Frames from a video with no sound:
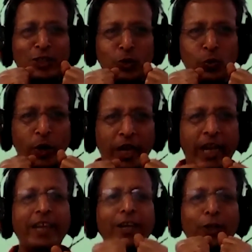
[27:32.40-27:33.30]
to
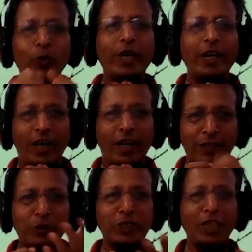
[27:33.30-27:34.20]
get into
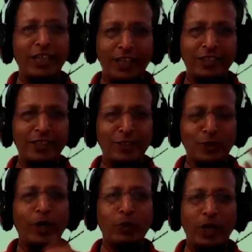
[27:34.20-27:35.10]
artificial intelligence.
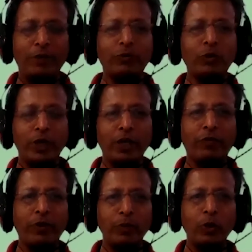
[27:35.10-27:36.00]
So I would love to hear
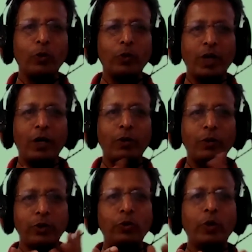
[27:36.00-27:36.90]
from you how
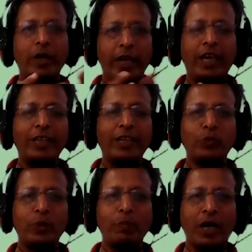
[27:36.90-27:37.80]
you are engaged
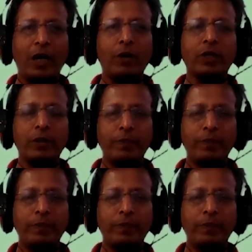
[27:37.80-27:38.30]
with Macaut.